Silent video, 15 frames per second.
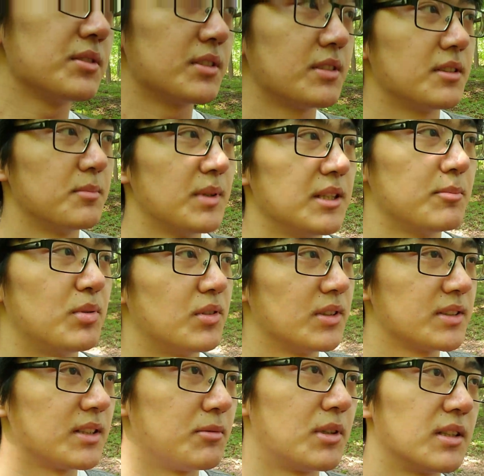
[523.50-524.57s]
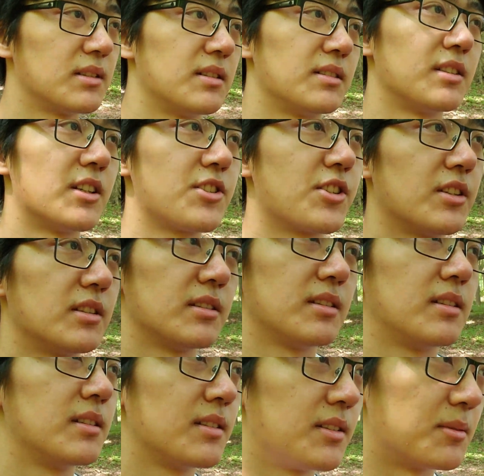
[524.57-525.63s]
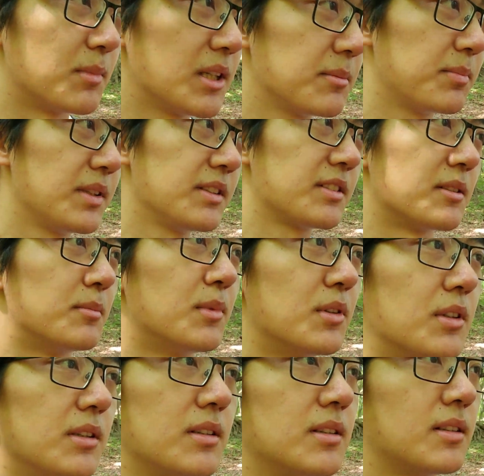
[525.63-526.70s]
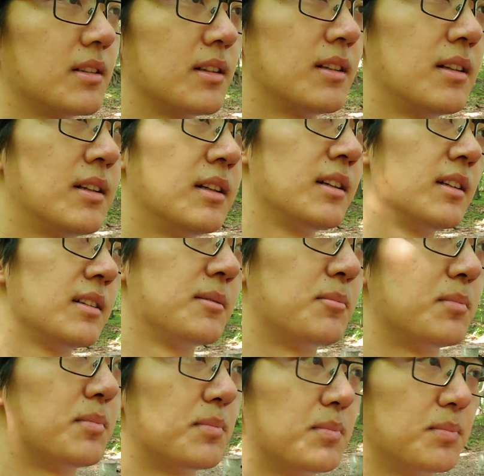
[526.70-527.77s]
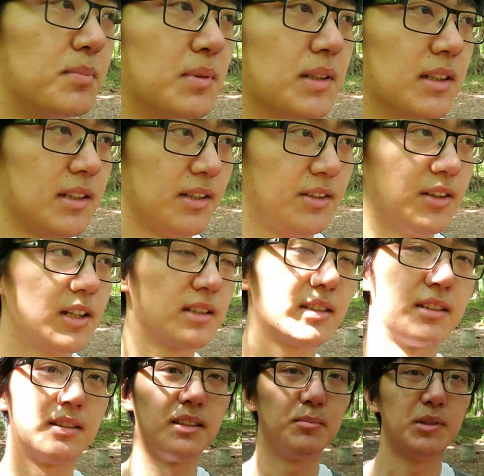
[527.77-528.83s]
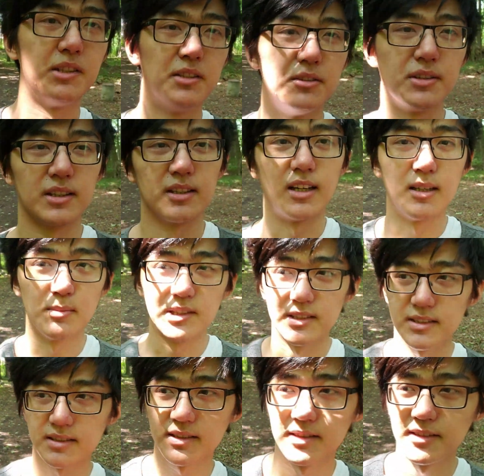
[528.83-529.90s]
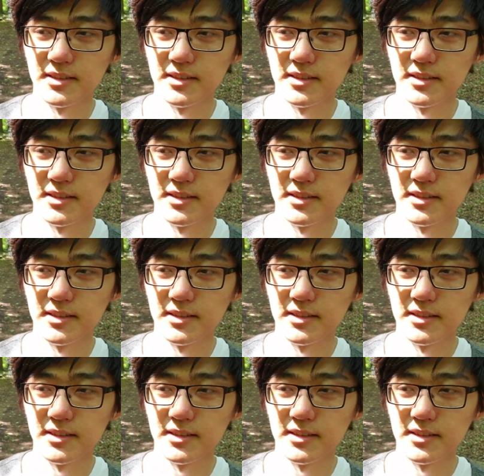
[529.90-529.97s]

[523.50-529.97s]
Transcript: are the main points I wanted to touch on. There might be some more, but you guys can let me know in the comments.